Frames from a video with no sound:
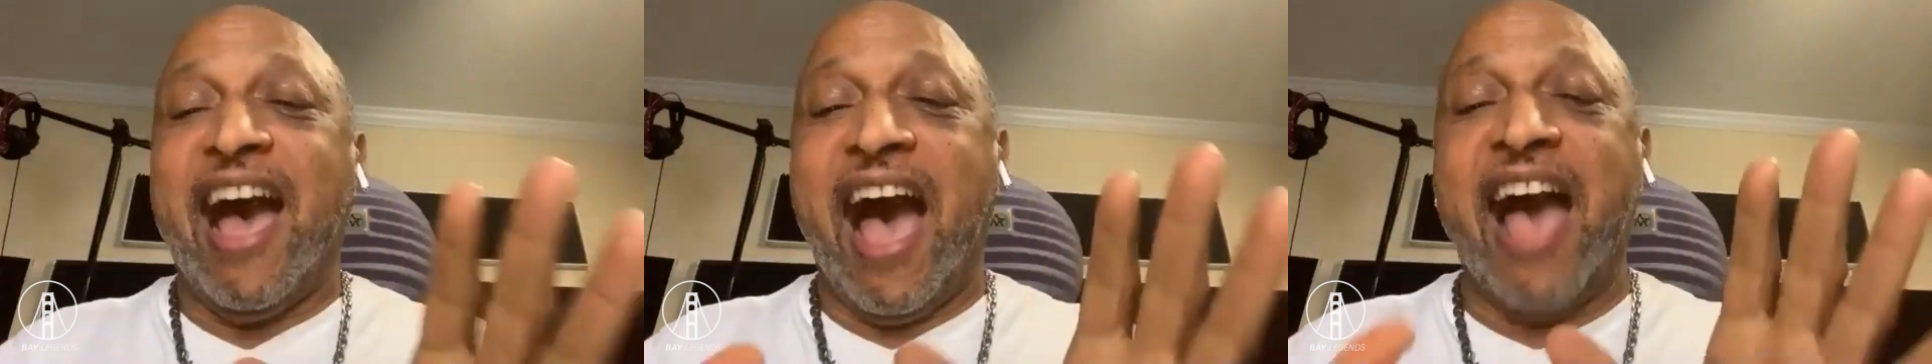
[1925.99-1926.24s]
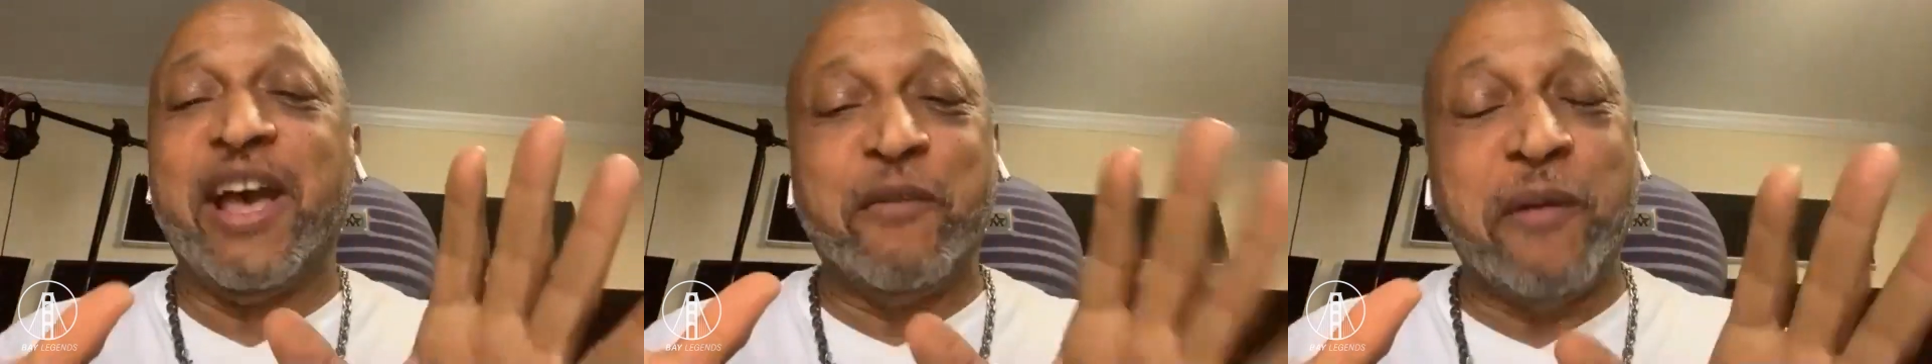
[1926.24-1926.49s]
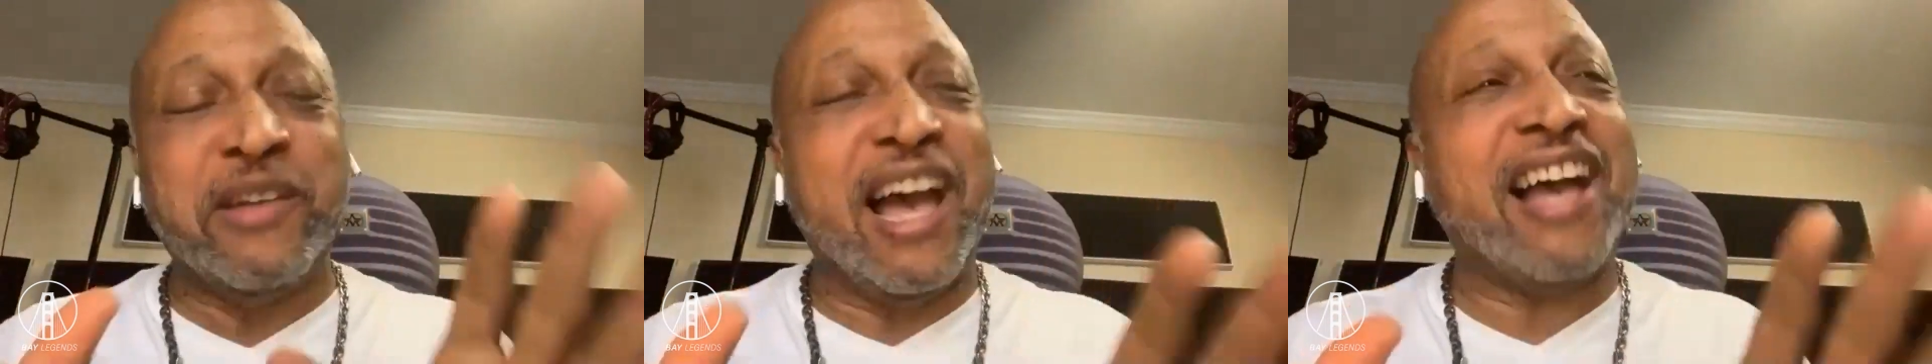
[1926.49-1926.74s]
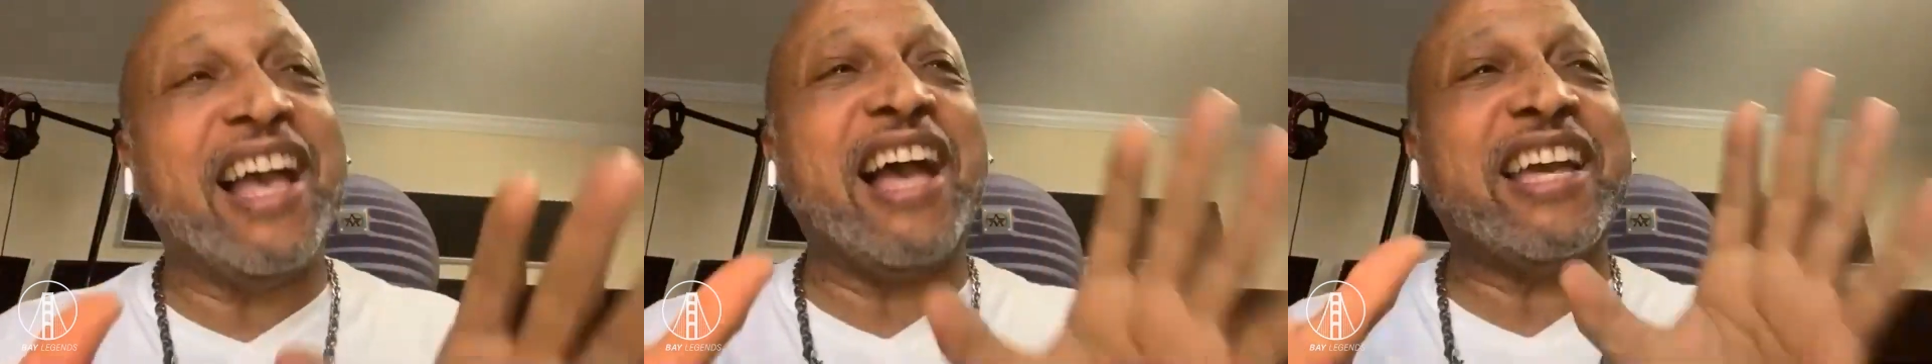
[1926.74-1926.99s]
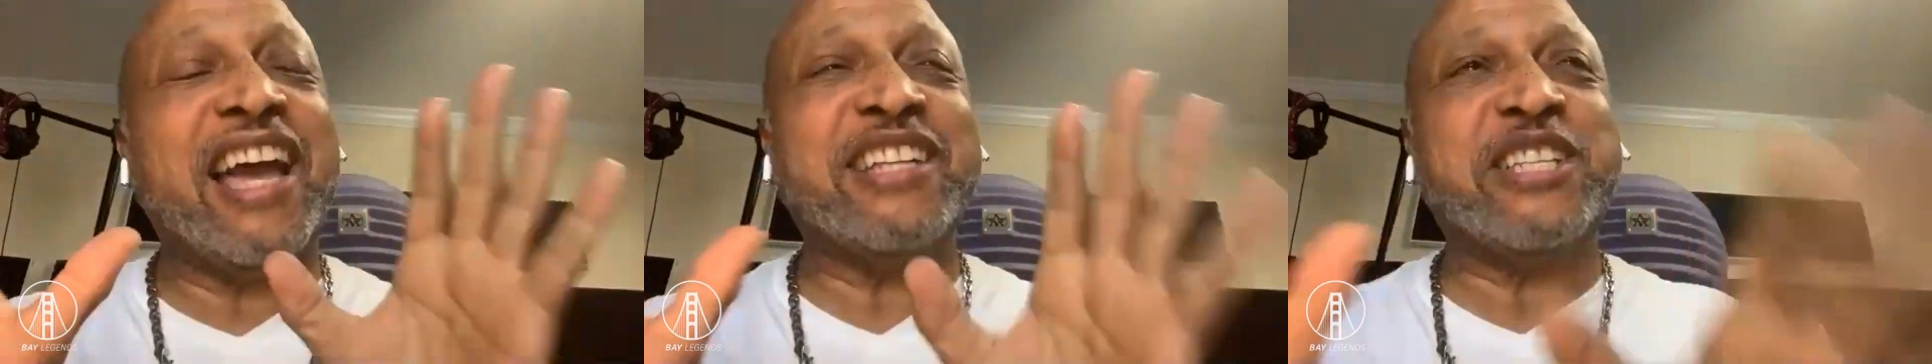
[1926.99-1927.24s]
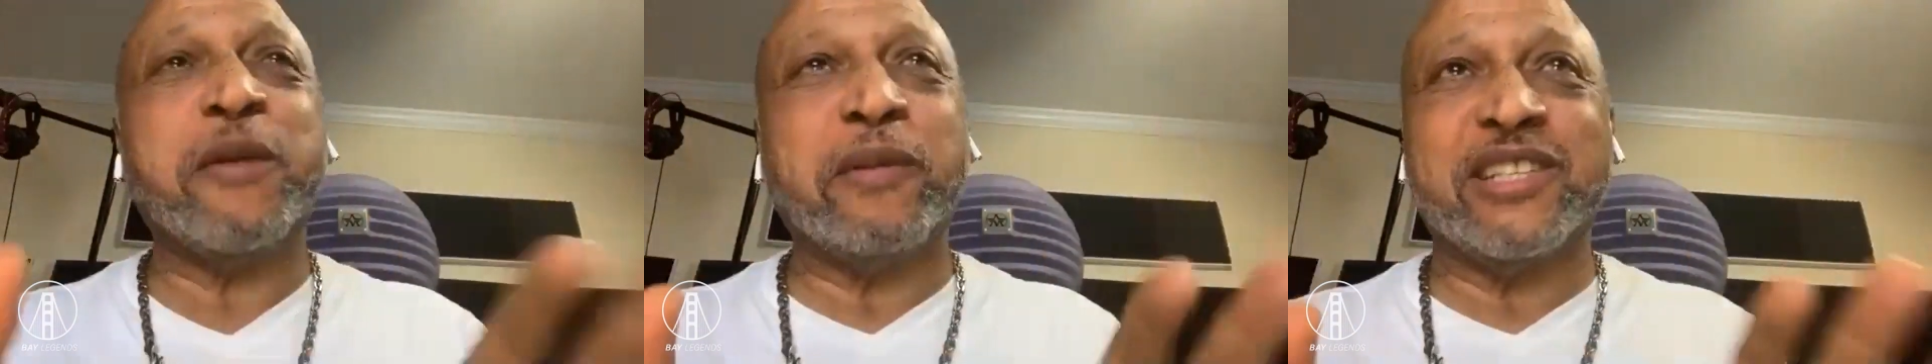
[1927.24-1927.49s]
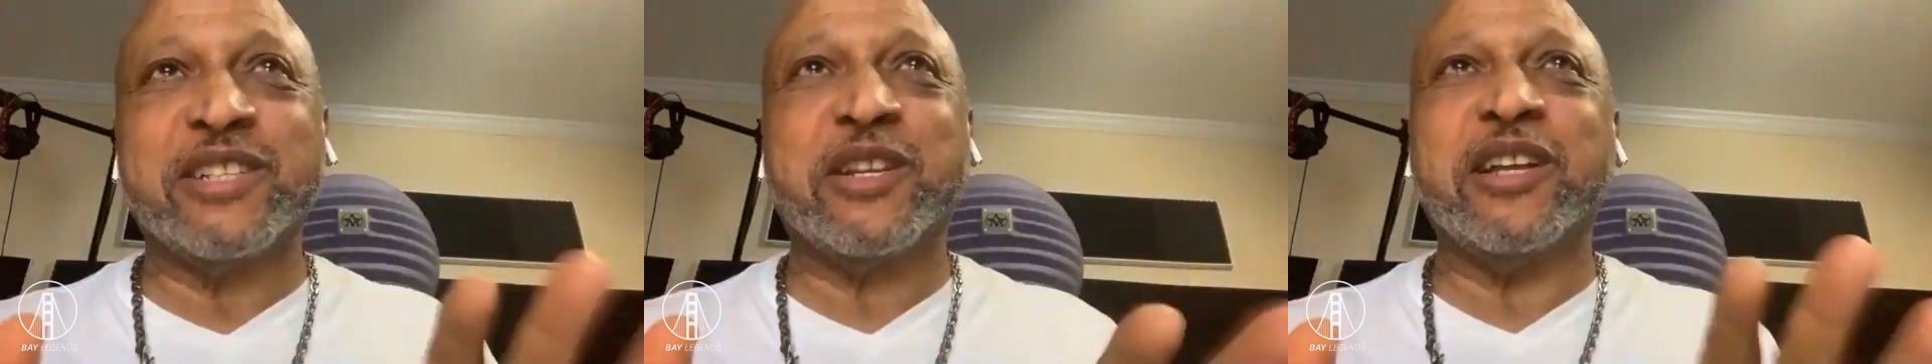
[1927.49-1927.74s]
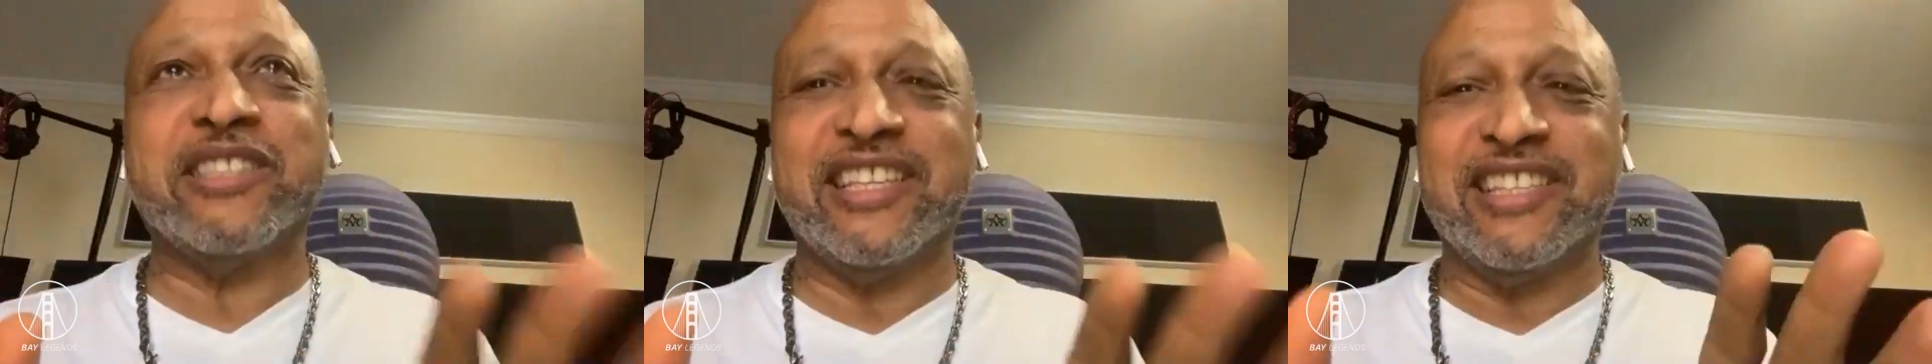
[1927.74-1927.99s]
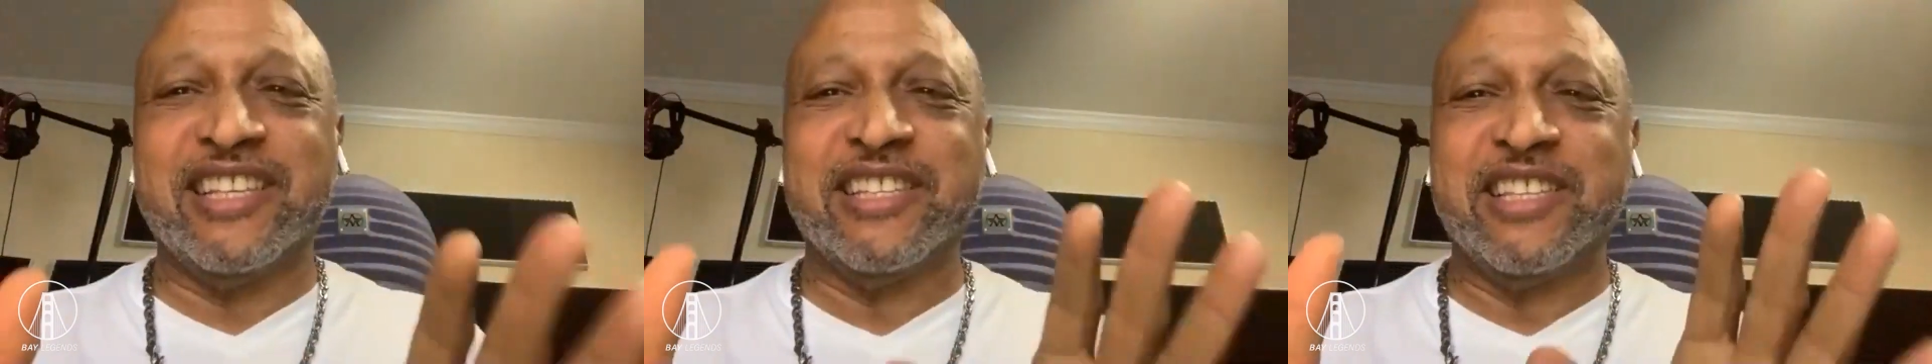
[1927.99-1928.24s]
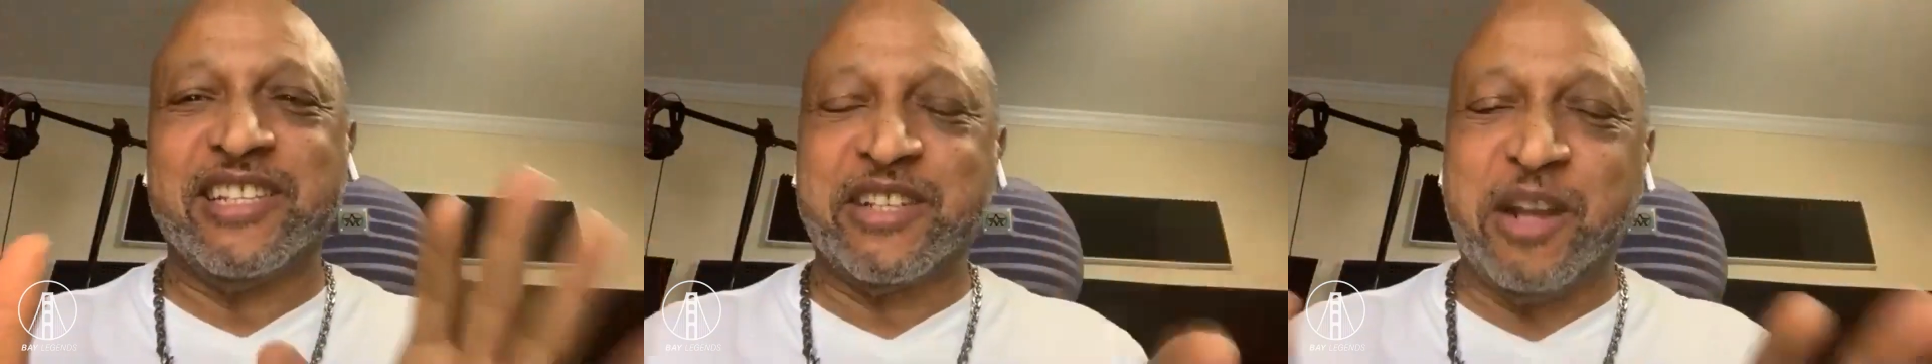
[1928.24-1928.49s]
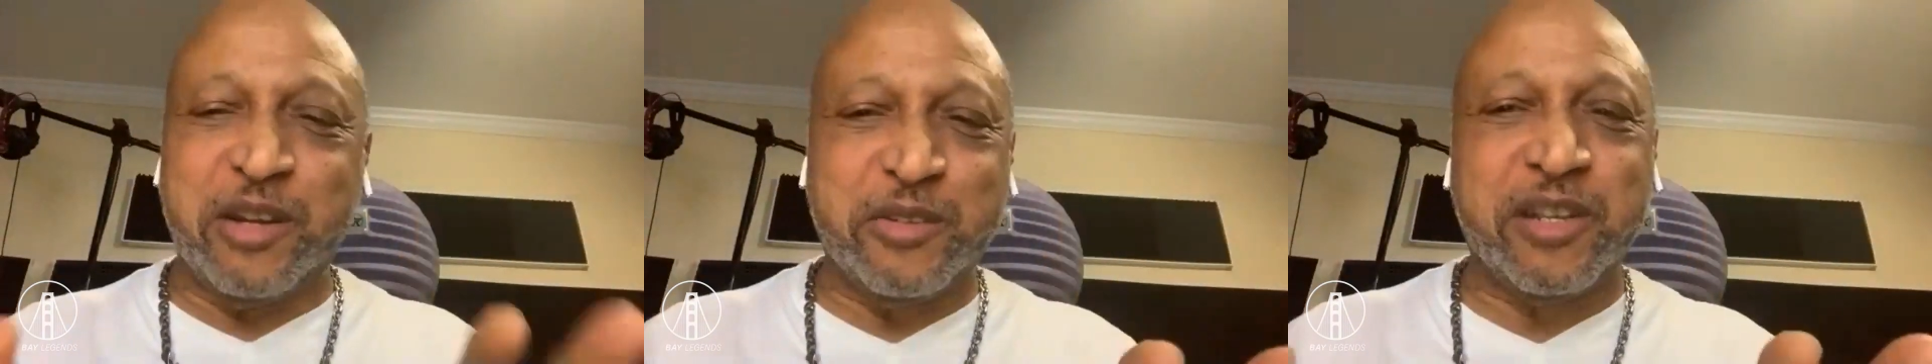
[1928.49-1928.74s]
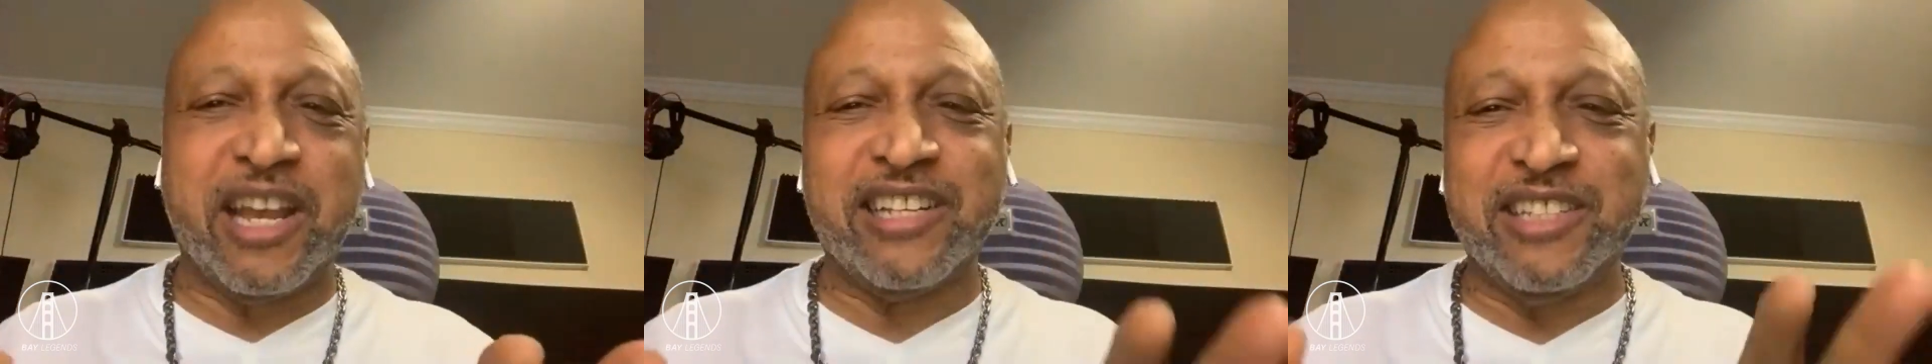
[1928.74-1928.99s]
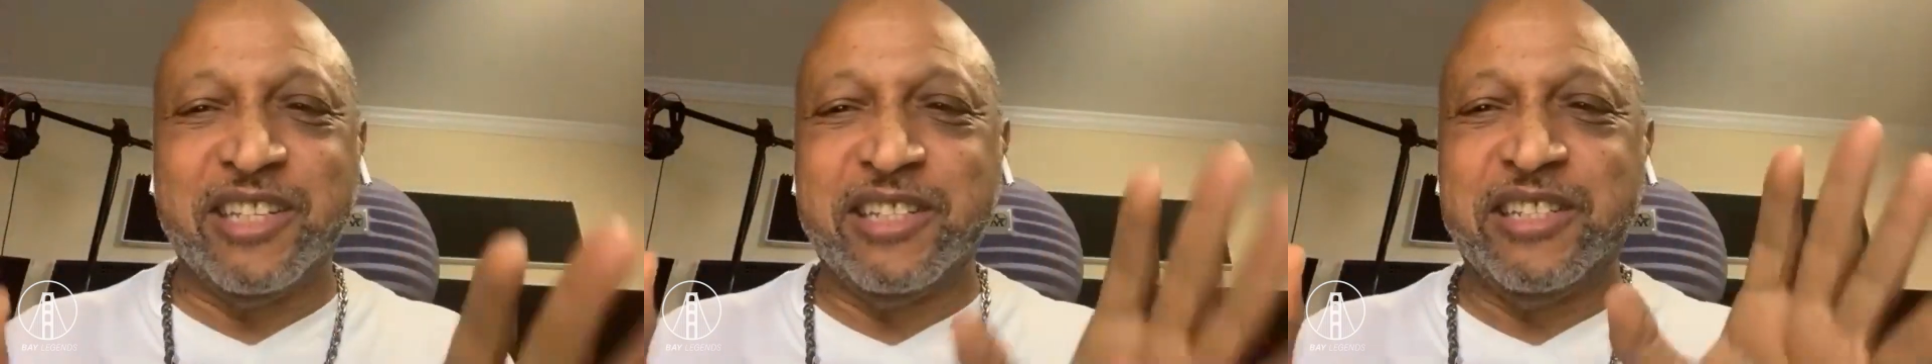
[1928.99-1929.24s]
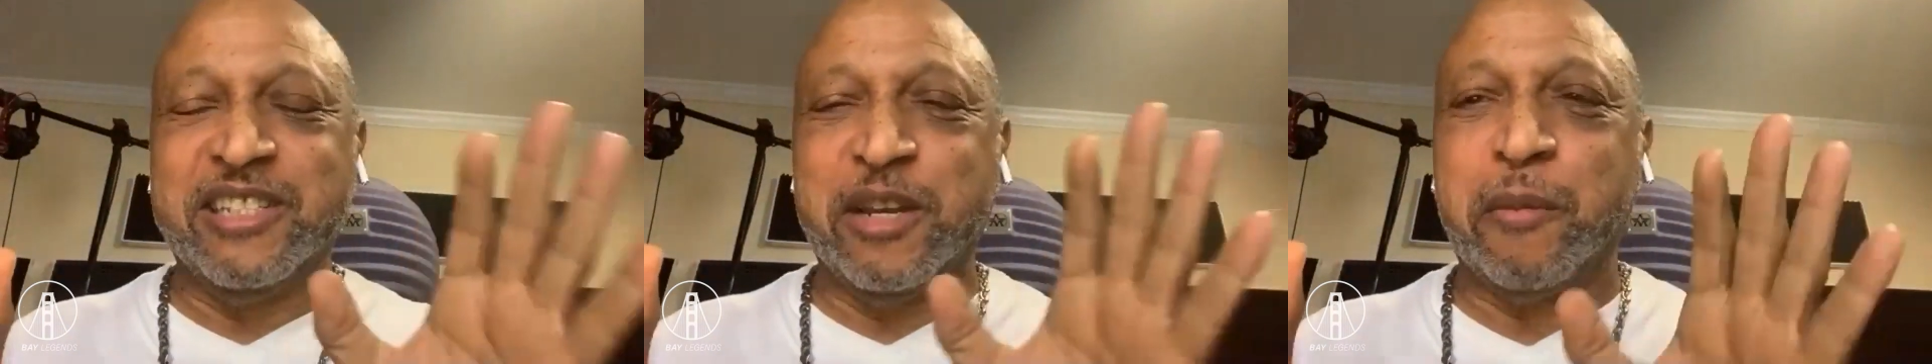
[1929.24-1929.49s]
I gotta tell you about this card trick I did